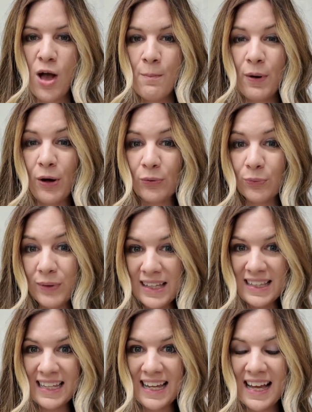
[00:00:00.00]
but
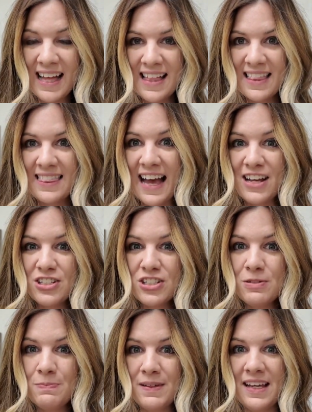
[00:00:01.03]
really that
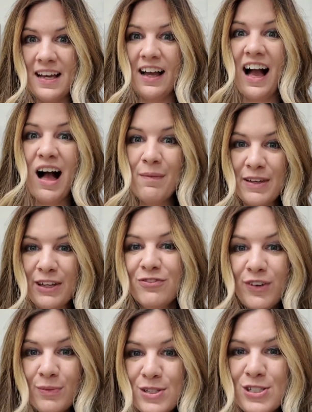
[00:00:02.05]
should be coming
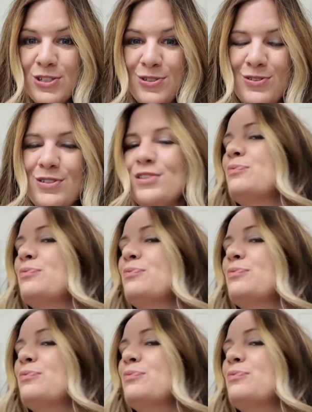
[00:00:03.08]
from the students.